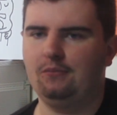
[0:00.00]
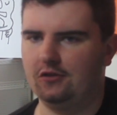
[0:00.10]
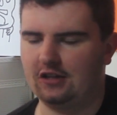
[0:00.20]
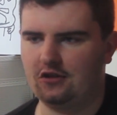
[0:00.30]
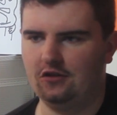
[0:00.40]

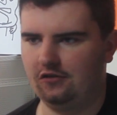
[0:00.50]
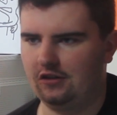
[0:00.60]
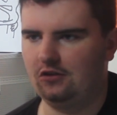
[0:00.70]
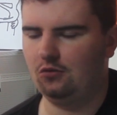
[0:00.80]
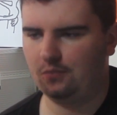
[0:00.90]
musicians
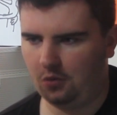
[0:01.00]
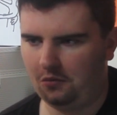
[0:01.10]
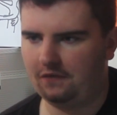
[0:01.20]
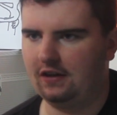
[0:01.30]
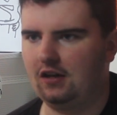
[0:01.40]
and you'll
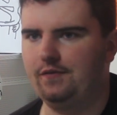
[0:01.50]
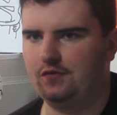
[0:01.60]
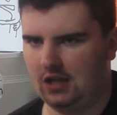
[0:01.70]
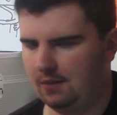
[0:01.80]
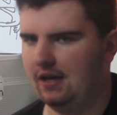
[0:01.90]
probably think
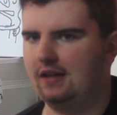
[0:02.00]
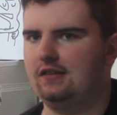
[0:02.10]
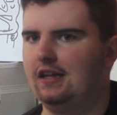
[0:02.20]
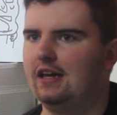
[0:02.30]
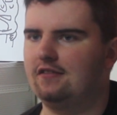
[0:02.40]
of Jamie
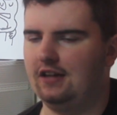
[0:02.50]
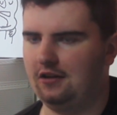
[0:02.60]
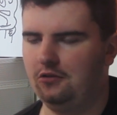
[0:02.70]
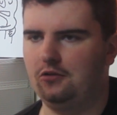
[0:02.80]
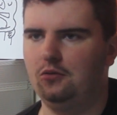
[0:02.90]
XX,
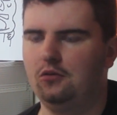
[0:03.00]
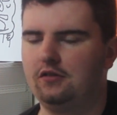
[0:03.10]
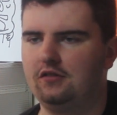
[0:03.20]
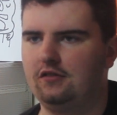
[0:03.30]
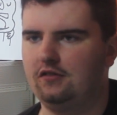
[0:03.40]
Igloo
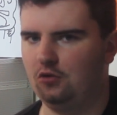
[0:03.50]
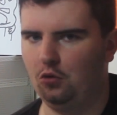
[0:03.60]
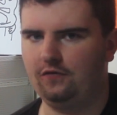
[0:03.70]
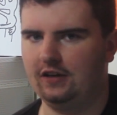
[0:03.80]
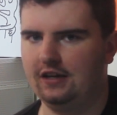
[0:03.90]
Ghost,
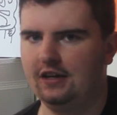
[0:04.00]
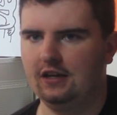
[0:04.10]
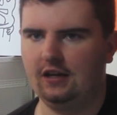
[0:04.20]
Sophie,